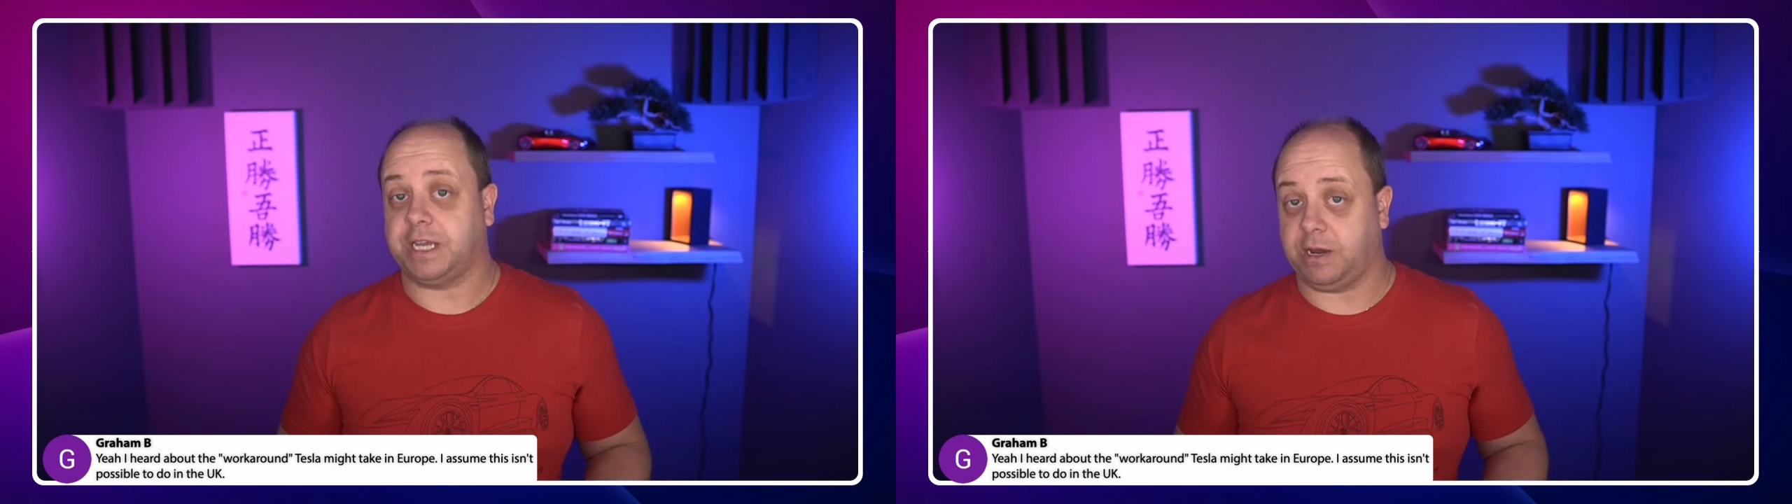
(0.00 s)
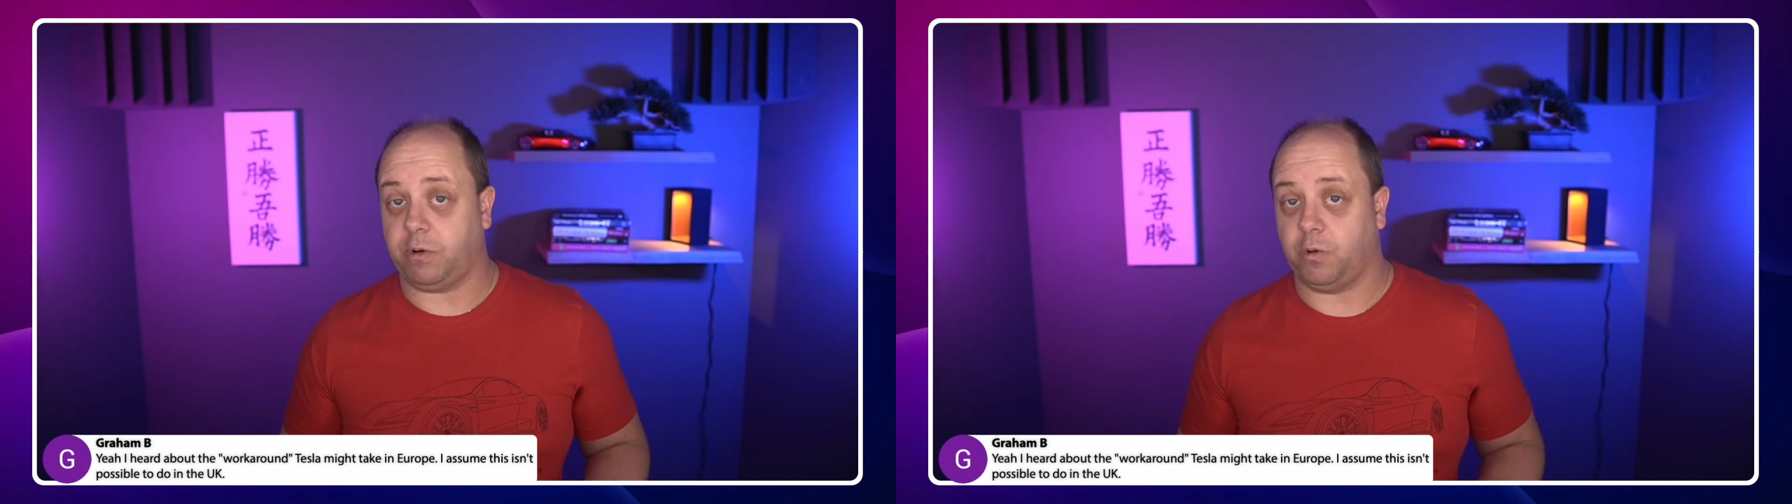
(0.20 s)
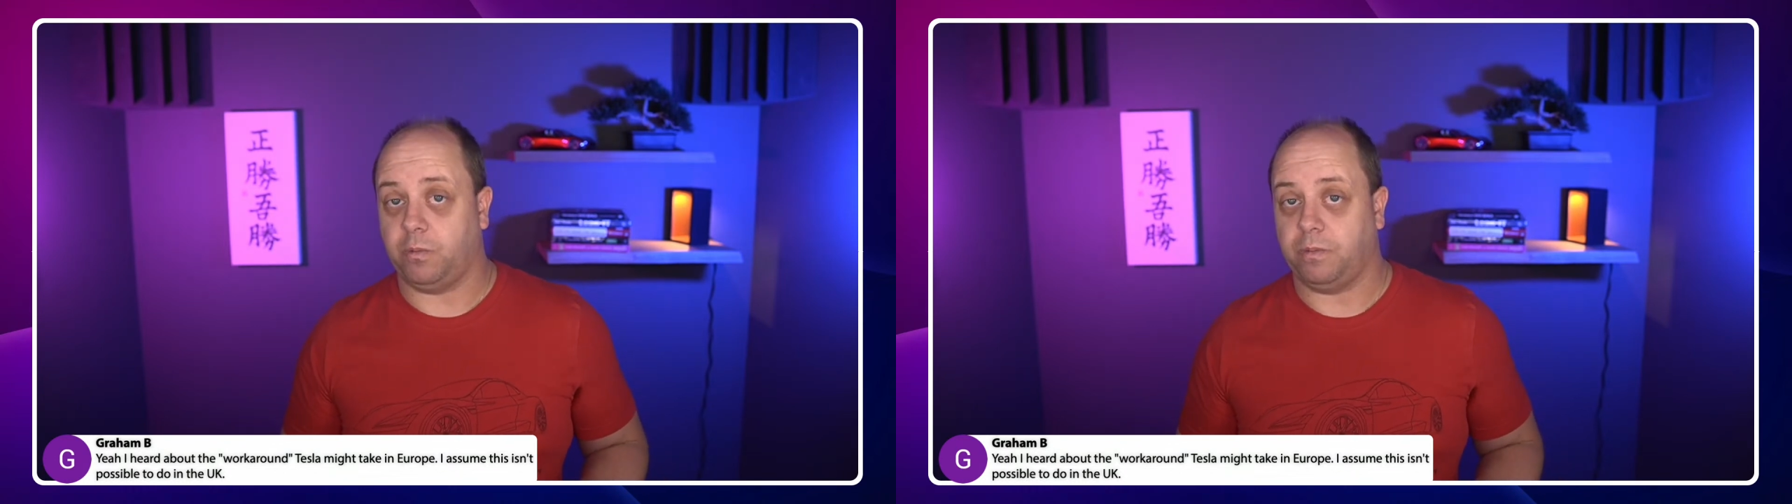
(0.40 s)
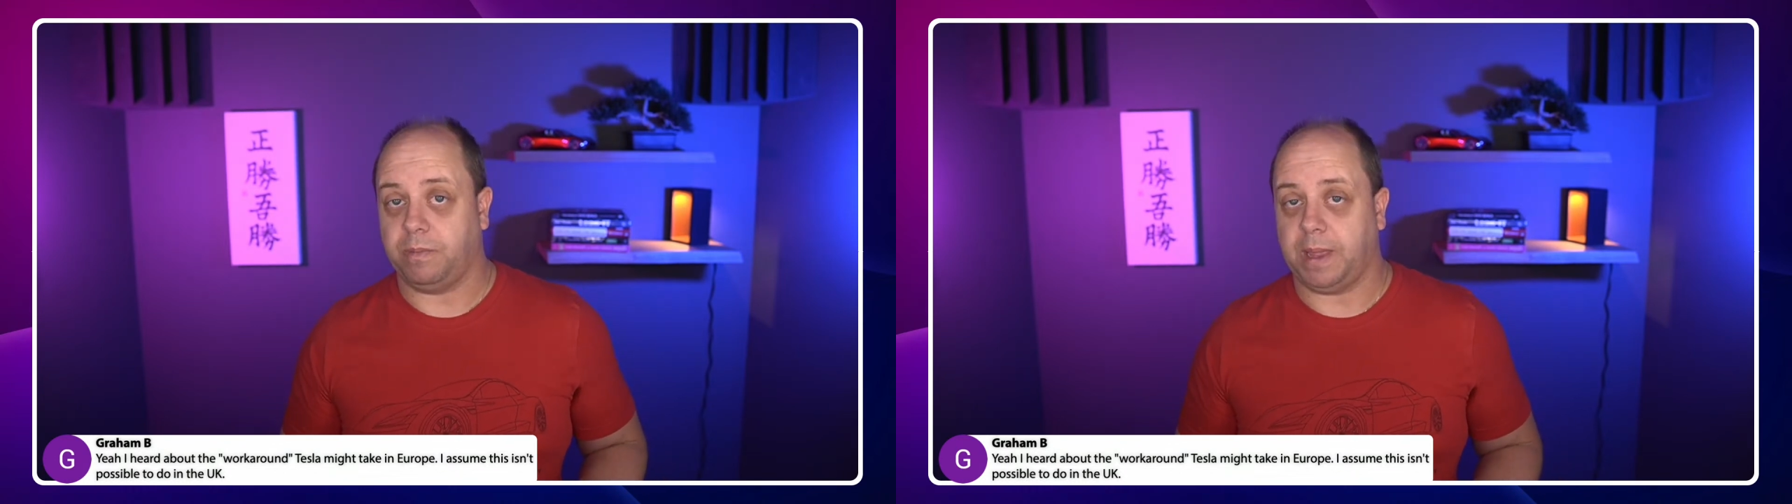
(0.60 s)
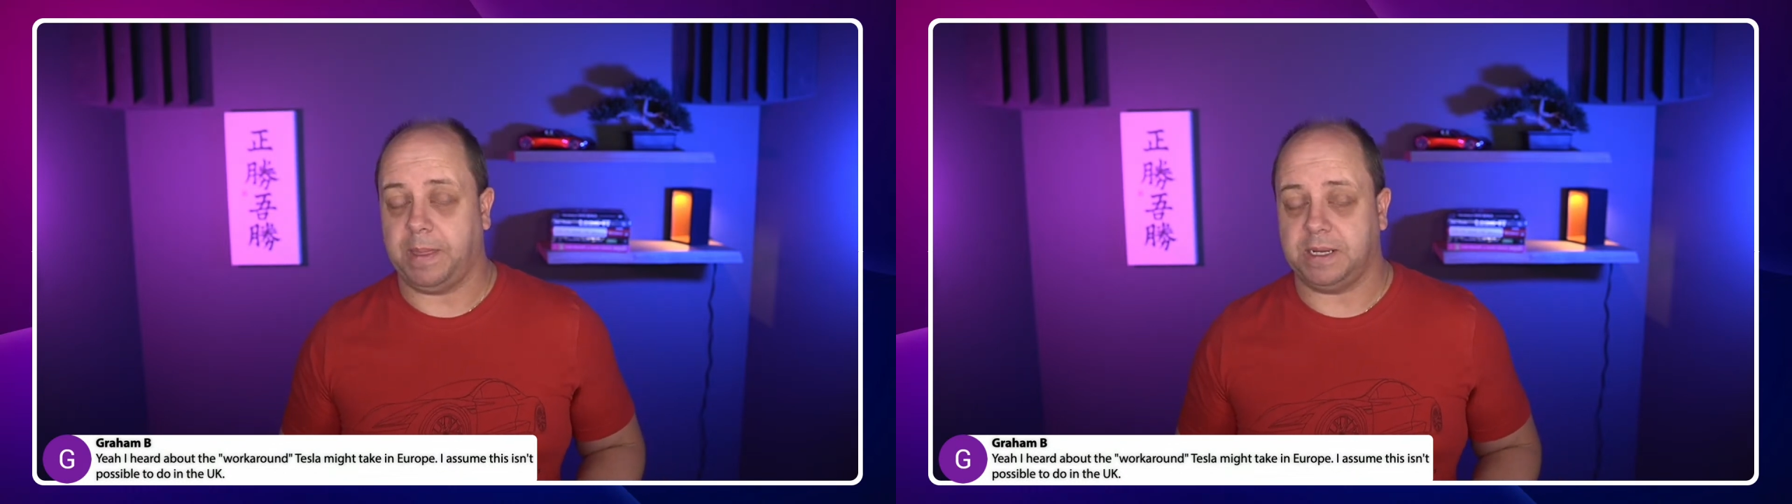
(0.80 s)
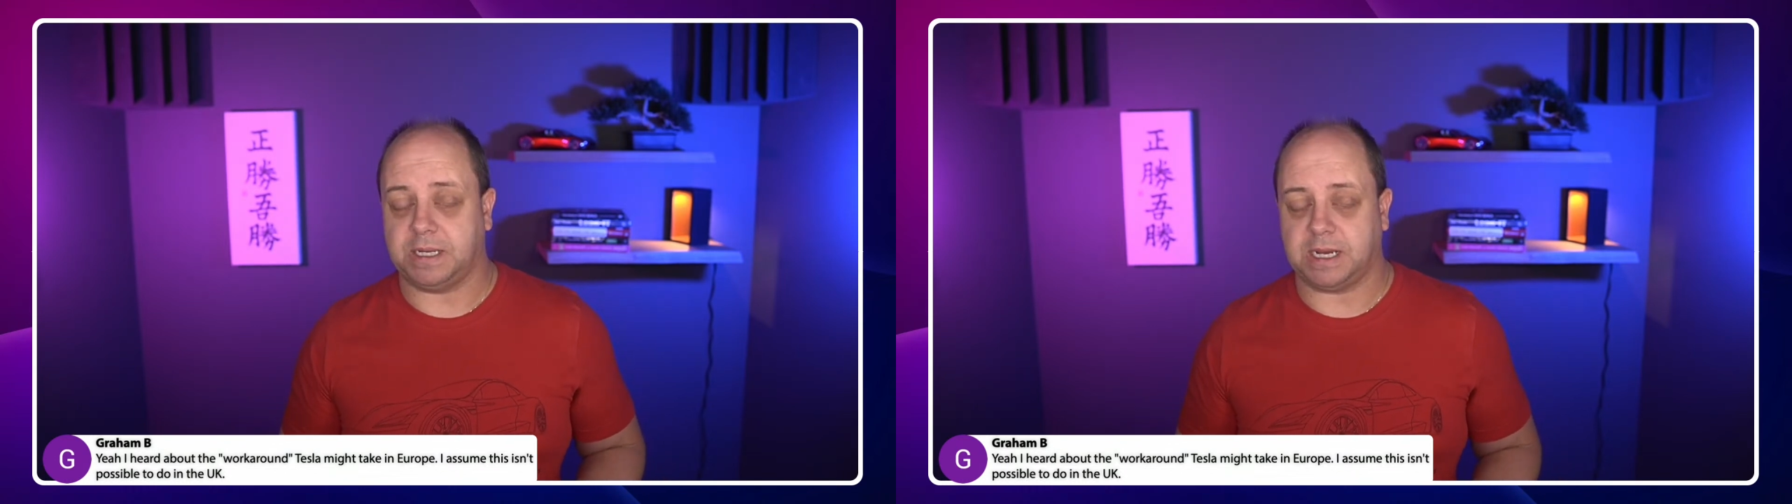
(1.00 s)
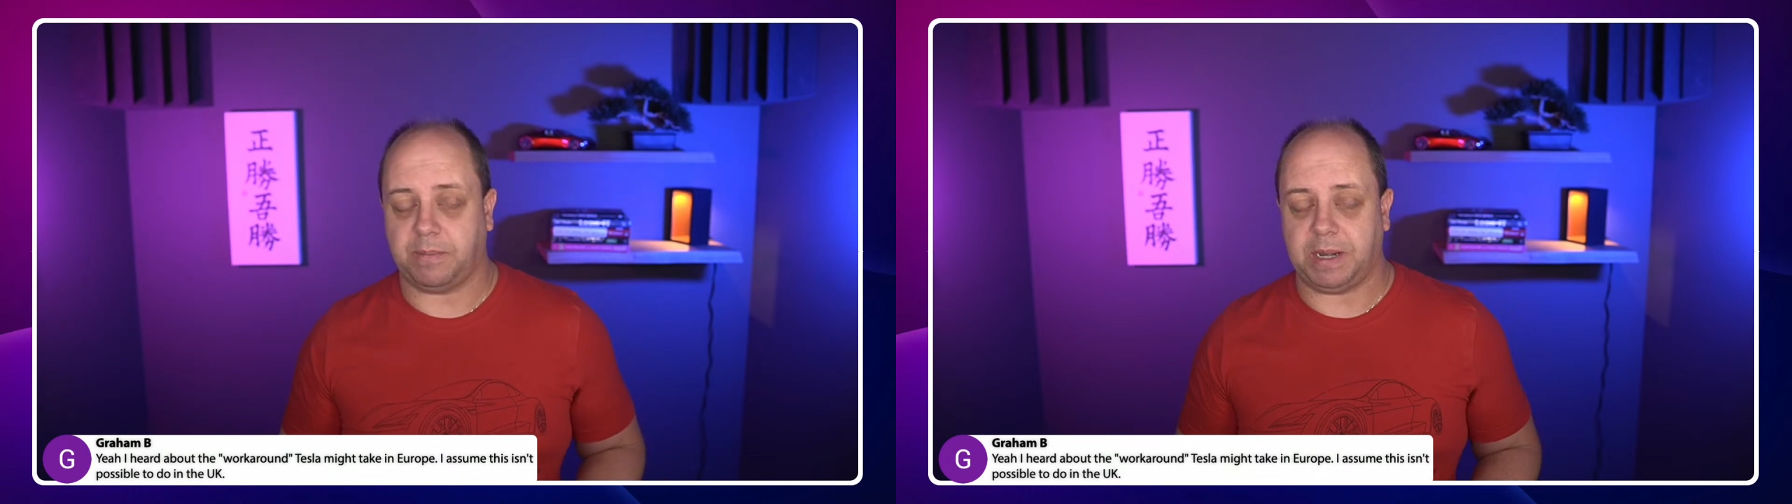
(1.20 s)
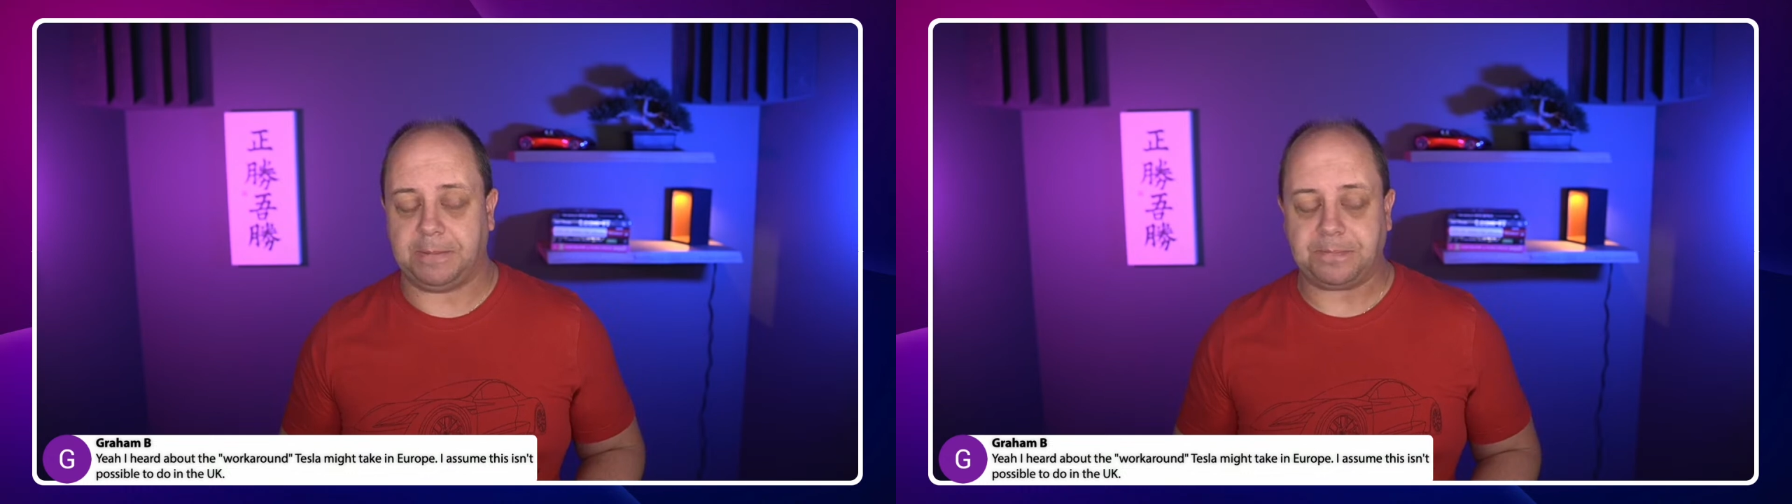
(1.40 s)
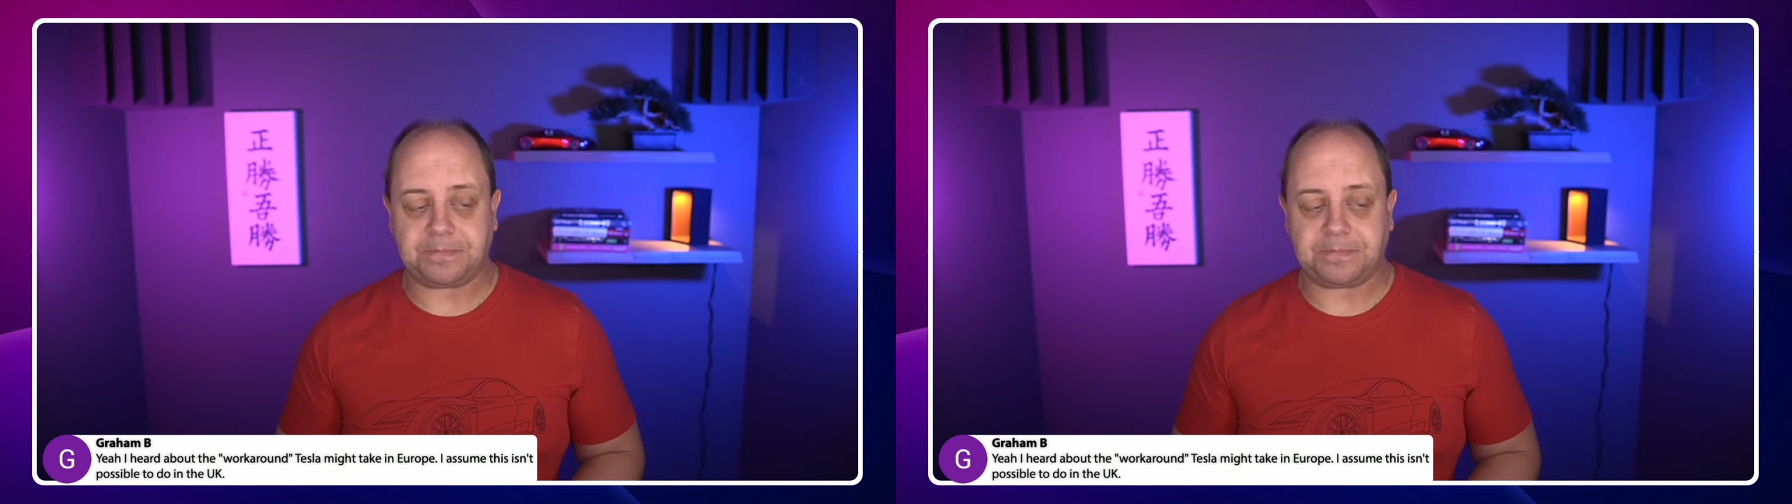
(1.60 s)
zero that this is happening.